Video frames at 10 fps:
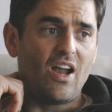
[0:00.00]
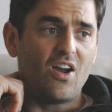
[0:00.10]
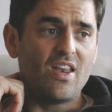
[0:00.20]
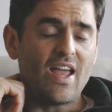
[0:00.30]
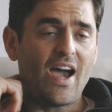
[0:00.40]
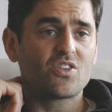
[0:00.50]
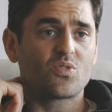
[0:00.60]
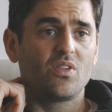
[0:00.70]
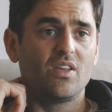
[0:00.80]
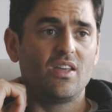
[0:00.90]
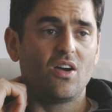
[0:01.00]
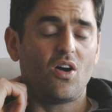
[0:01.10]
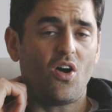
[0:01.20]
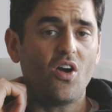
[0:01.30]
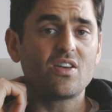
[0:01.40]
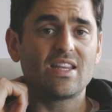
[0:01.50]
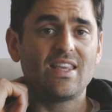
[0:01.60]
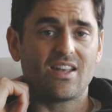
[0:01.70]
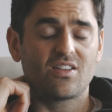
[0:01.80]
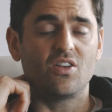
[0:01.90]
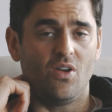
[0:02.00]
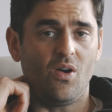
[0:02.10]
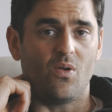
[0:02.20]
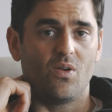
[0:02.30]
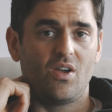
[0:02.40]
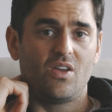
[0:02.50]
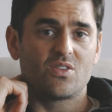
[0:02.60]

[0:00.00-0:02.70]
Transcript: are naturally hard to get to know.